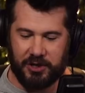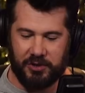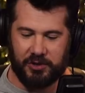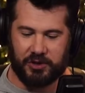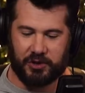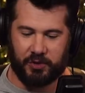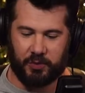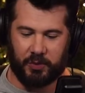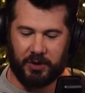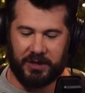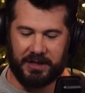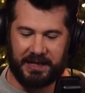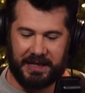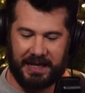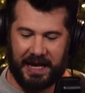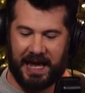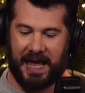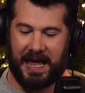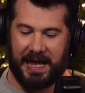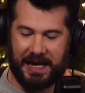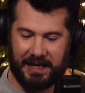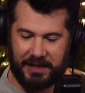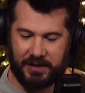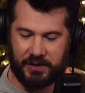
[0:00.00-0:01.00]
used the word
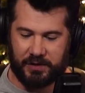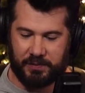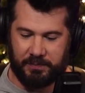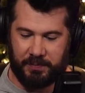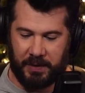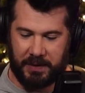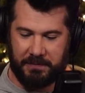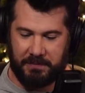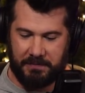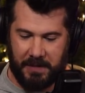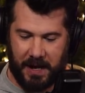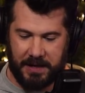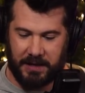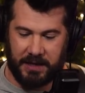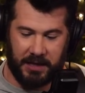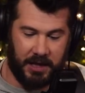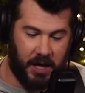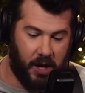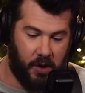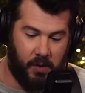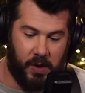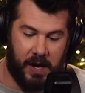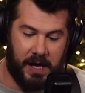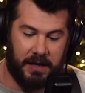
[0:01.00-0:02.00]
gangs, but you
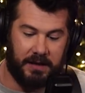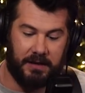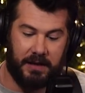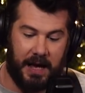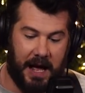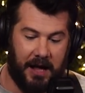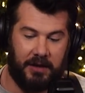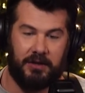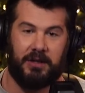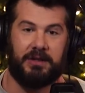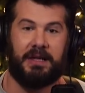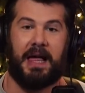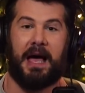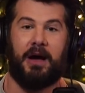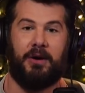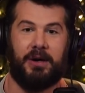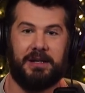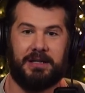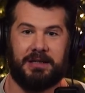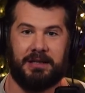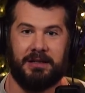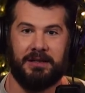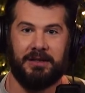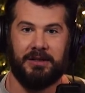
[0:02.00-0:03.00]
know what? I'll allow
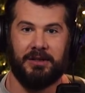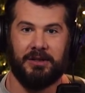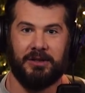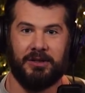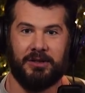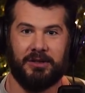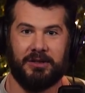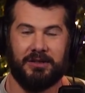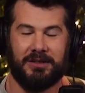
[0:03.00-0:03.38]
it. That